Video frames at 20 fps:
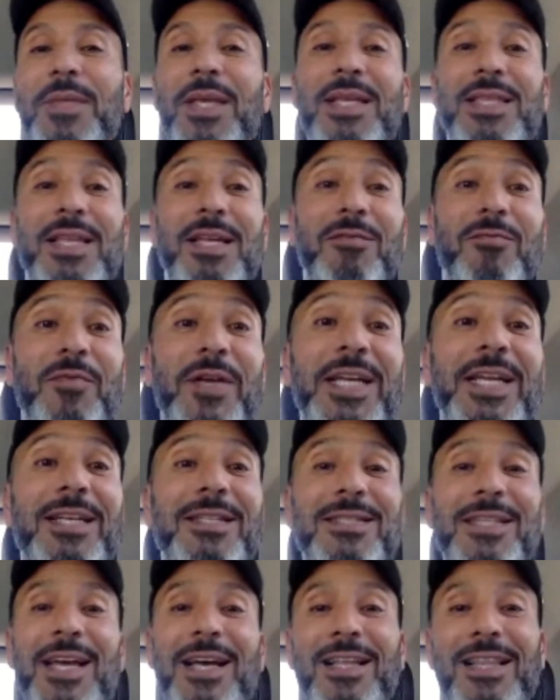and then
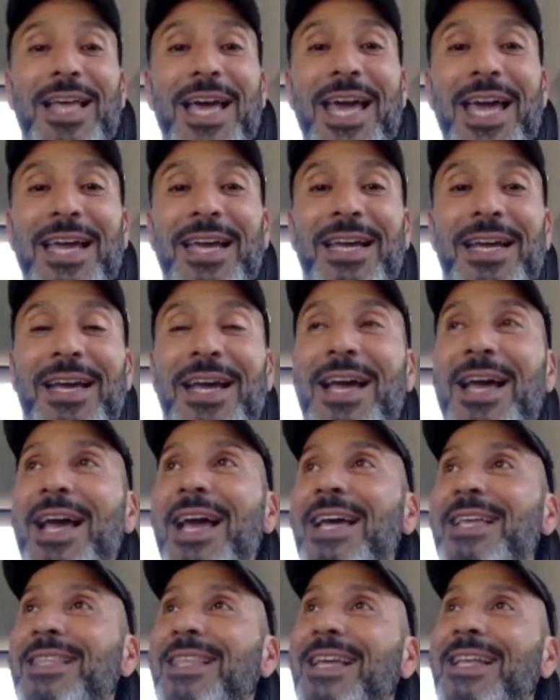Phoenix to LA,
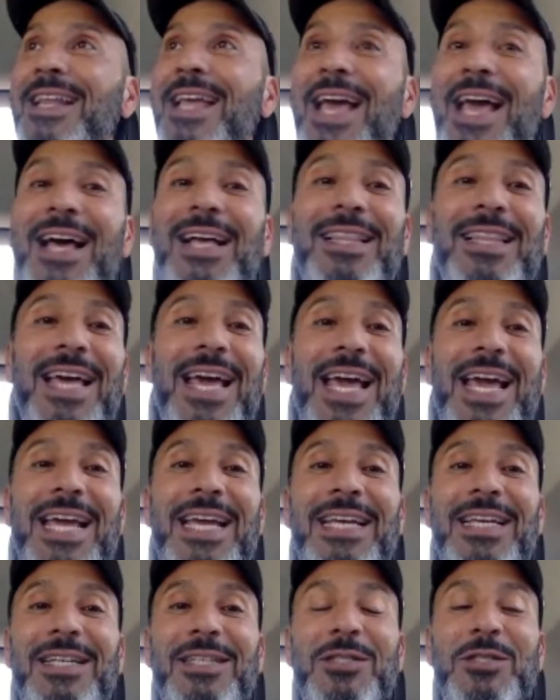and then
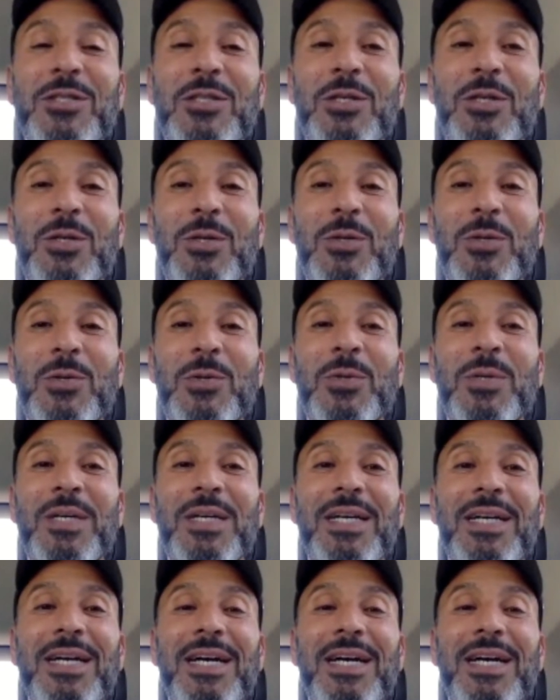LA to